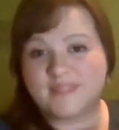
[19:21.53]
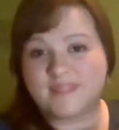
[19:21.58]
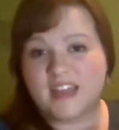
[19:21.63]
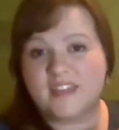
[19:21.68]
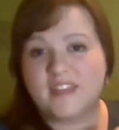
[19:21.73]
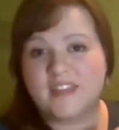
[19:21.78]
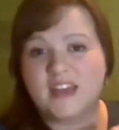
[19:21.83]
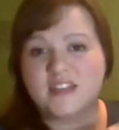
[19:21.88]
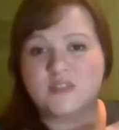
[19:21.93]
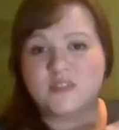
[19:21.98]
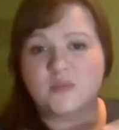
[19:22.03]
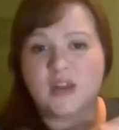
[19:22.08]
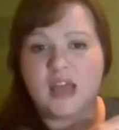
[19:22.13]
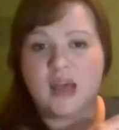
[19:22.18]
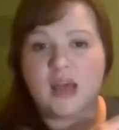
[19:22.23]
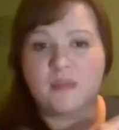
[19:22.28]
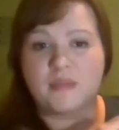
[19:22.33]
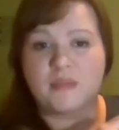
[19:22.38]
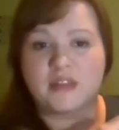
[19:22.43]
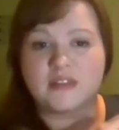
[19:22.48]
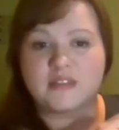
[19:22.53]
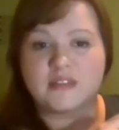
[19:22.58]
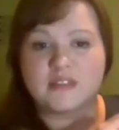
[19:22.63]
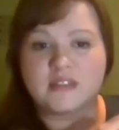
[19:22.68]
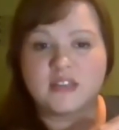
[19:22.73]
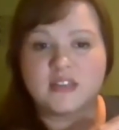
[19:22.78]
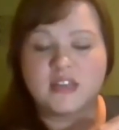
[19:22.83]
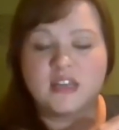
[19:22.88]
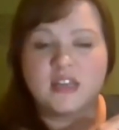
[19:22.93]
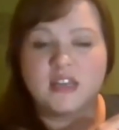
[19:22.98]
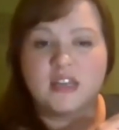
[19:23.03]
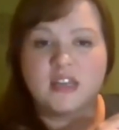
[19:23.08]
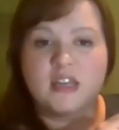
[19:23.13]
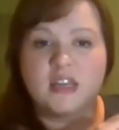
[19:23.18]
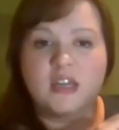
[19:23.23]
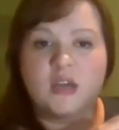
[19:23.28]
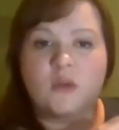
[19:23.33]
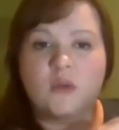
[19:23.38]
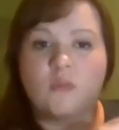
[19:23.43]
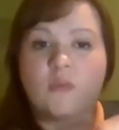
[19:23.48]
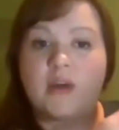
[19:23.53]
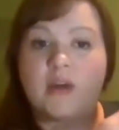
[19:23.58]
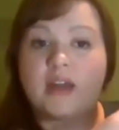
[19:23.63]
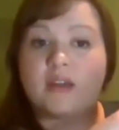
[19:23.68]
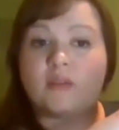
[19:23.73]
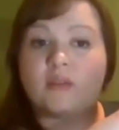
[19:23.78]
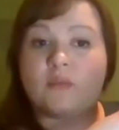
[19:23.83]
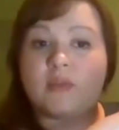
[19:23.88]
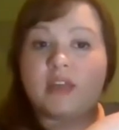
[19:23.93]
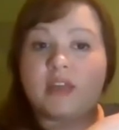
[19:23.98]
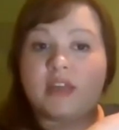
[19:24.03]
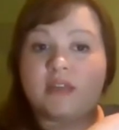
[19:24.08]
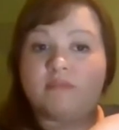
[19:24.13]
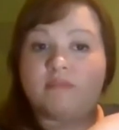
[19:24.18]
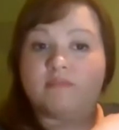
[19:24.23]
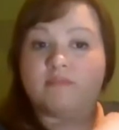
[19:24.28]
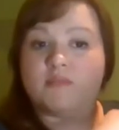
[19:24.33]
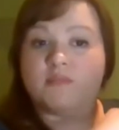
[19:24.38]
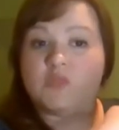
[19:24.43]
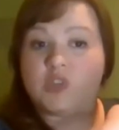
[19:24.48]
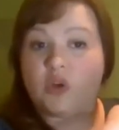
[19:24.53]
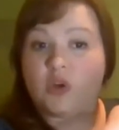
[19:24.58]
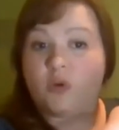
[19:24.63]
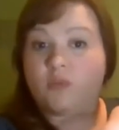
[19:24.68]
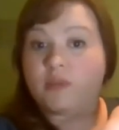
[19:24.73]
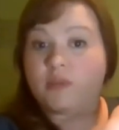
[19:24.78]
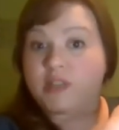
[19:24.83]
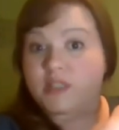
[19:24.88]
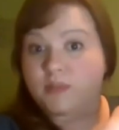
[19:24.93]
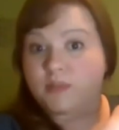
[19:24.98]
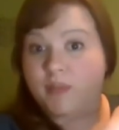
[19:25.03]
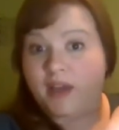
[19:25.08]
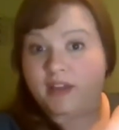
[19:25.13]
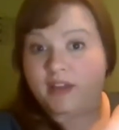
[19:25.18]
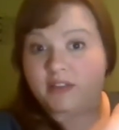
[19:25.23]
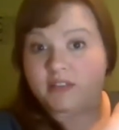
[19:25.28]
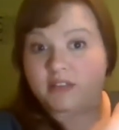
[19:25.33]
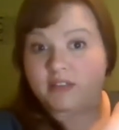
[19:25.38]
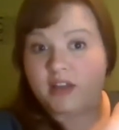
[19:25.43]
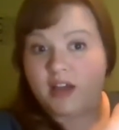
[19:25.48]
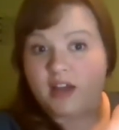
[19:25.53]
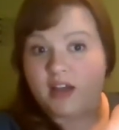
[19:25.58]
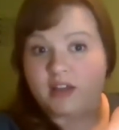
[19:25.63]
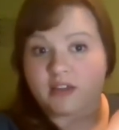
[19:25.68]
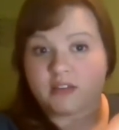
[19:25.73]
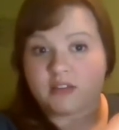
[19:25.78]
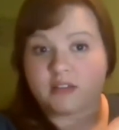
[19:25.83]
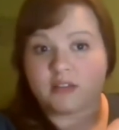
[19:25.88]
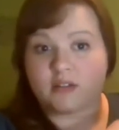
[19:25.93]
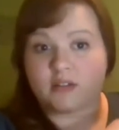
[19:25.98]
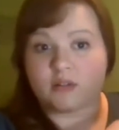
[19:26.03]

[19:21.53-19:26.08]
And that's what happens when we don't respect God,